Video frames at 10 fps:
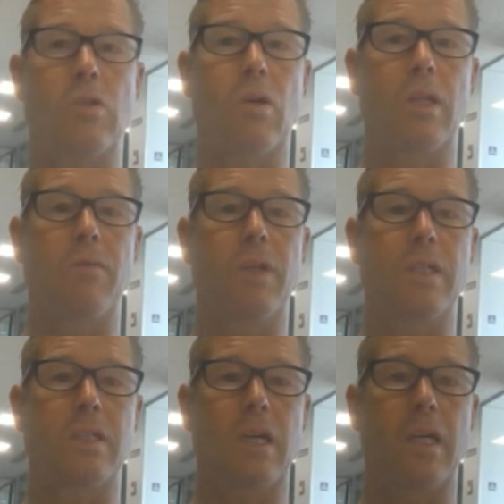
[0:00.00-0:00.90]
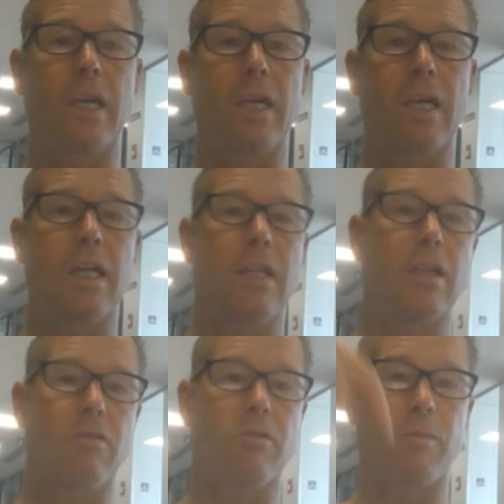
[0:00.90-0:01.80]
So I'll leave this link in
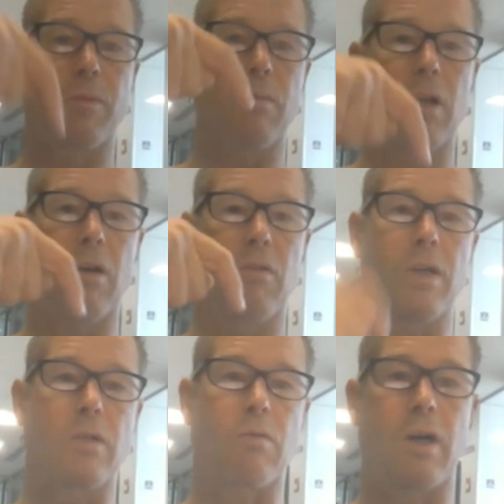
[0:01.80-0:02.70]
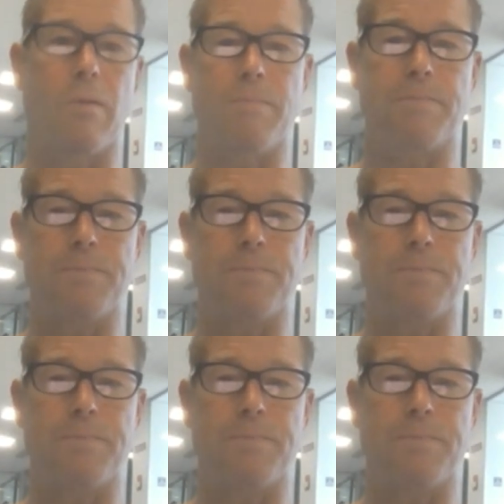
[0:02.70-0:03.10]
the description below as well.